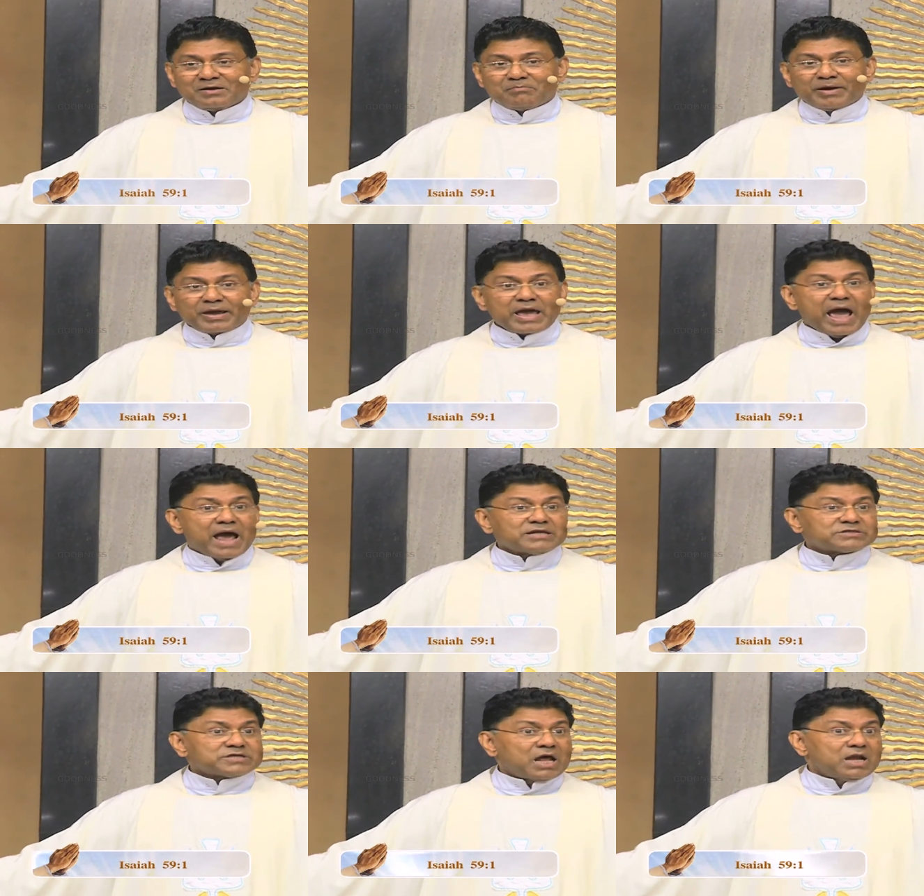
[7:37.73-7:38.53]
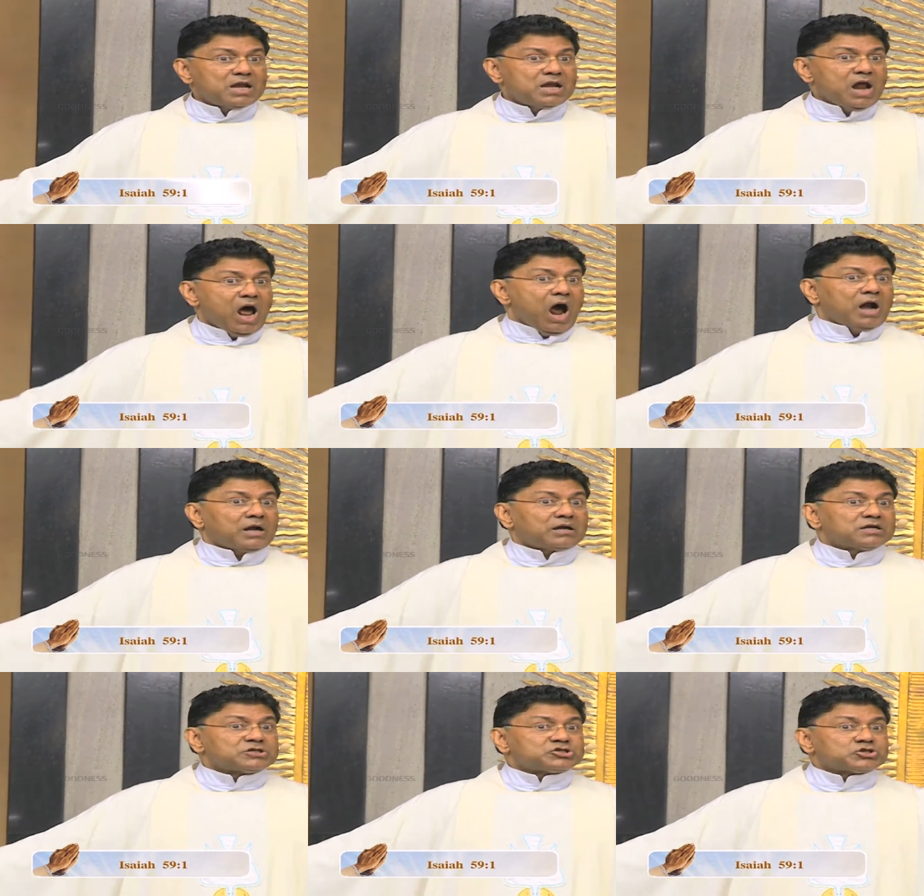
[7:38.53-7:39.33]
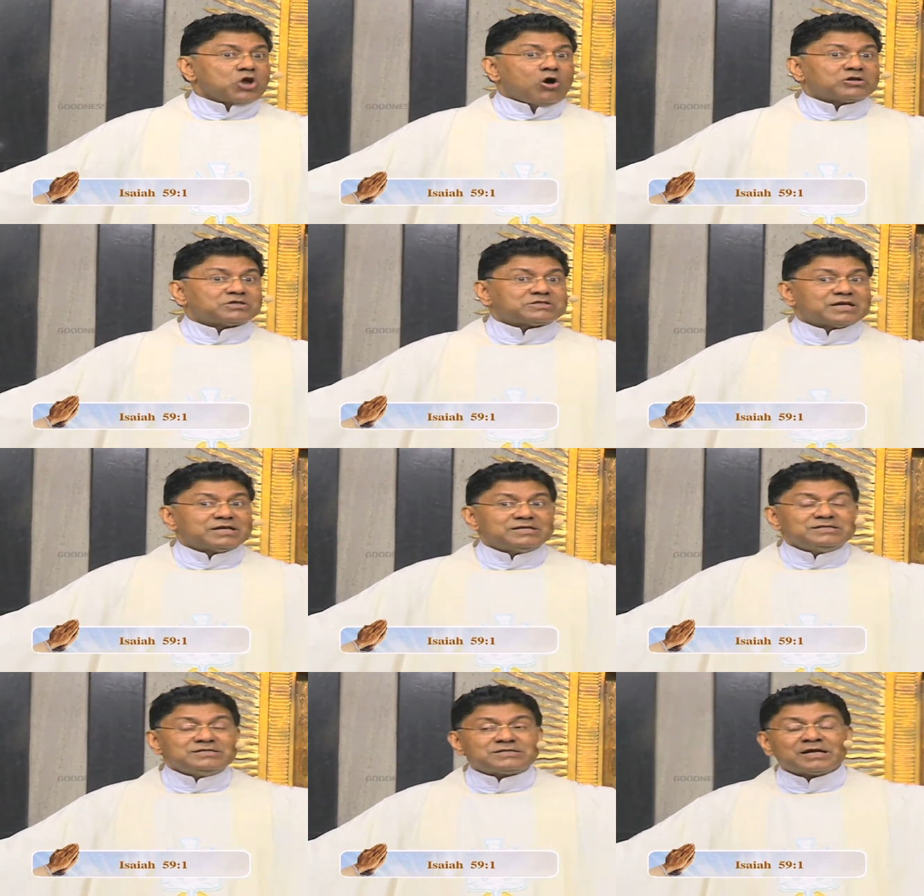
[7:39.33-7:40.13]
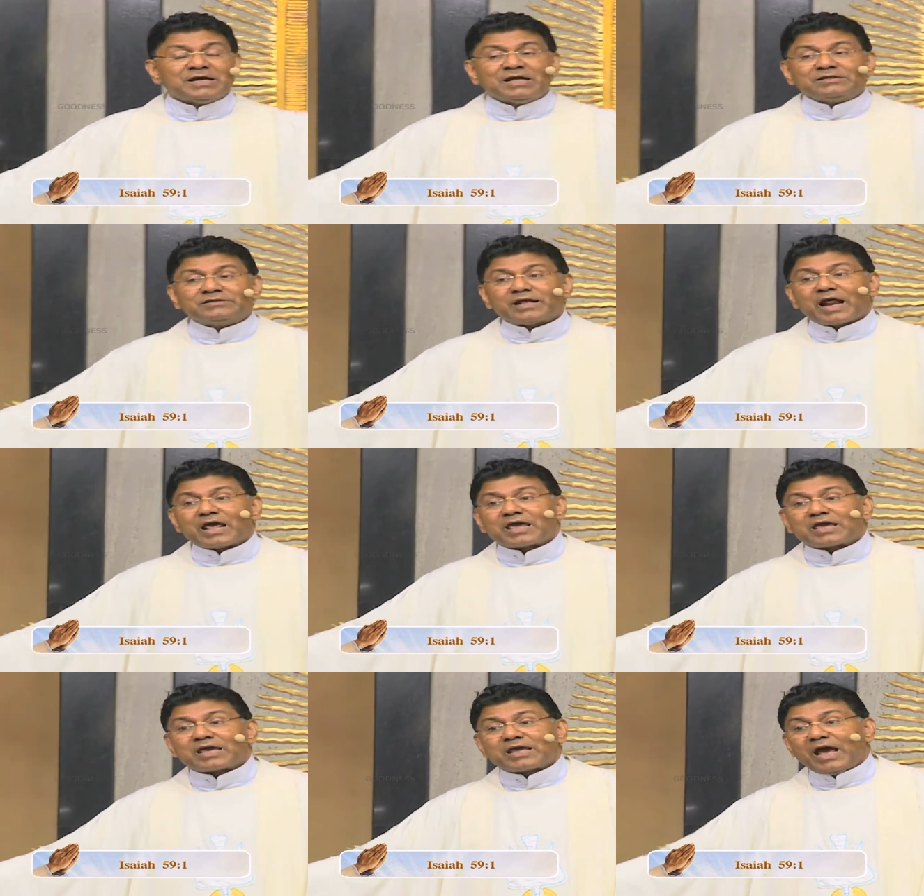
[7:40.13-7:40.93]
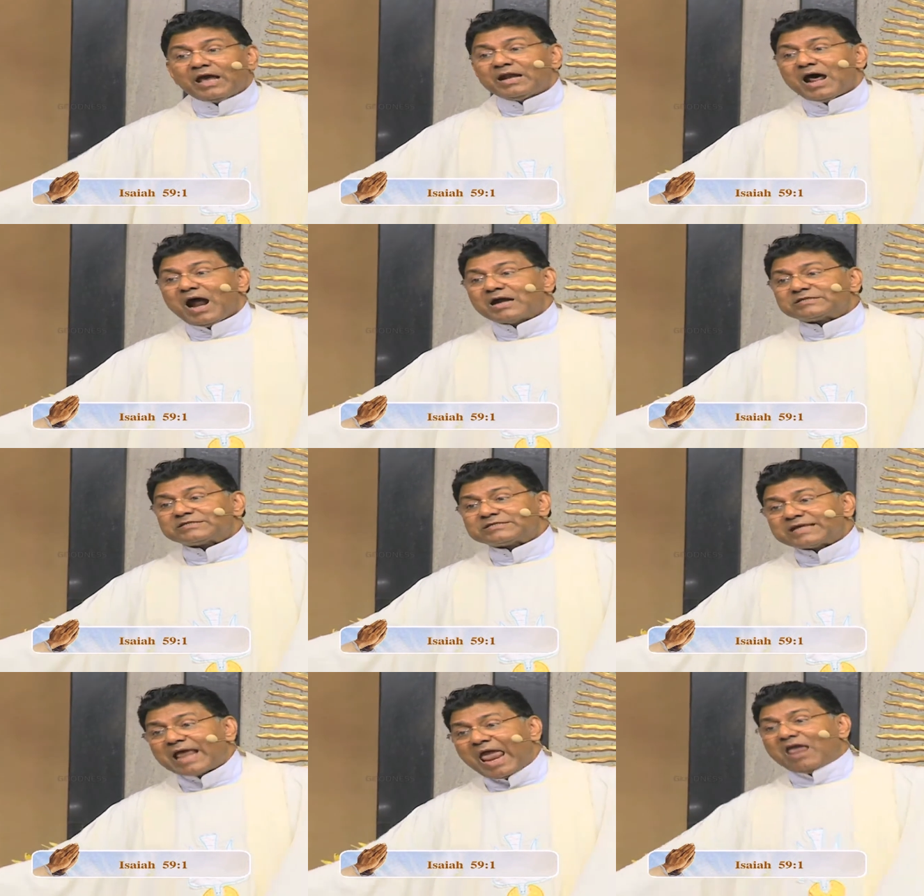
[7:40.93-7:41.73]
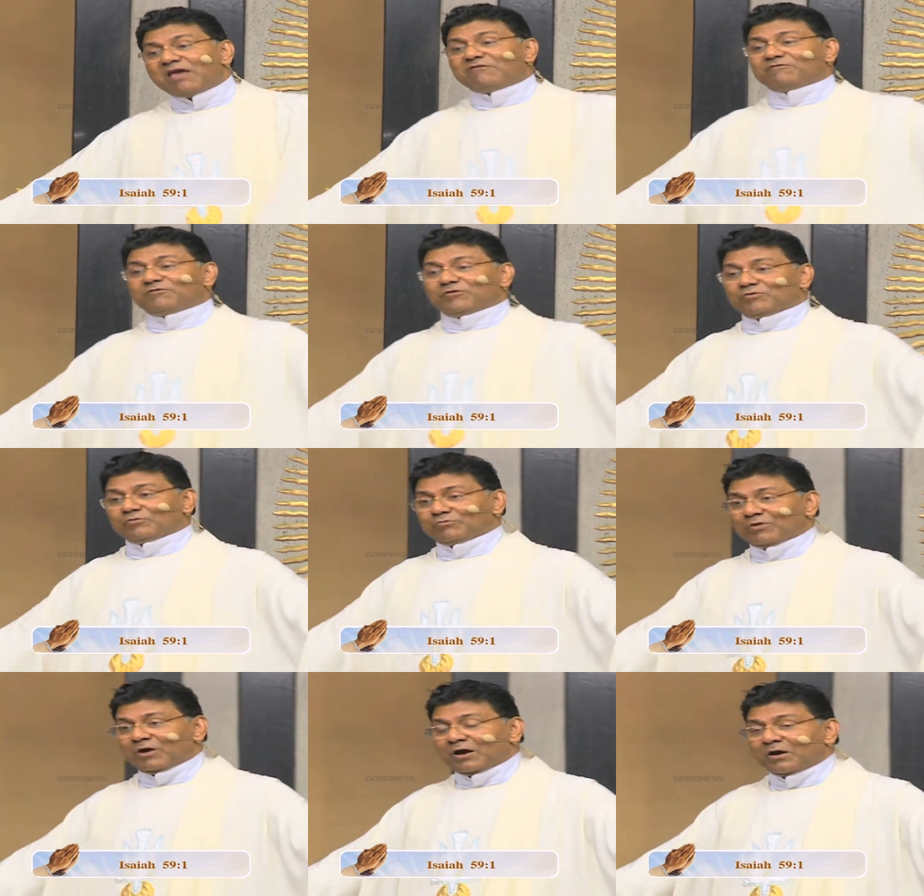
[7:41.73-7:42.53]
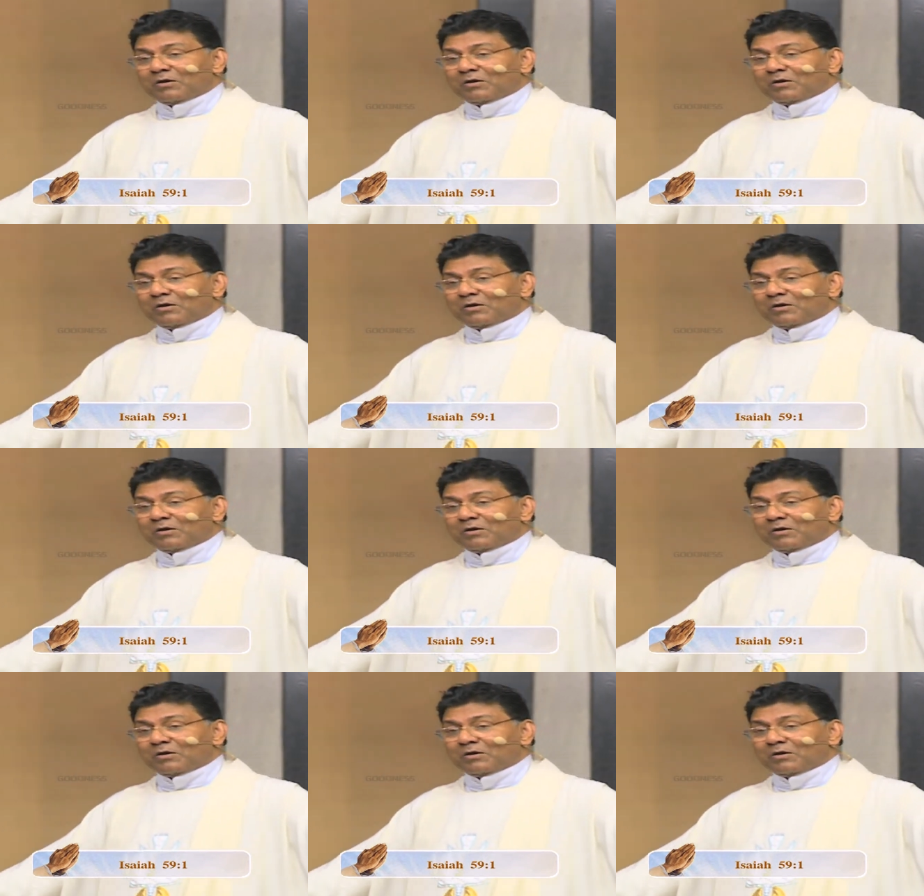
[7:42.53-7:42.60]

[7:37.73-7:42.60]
My hands are not shortened that I cannot save you.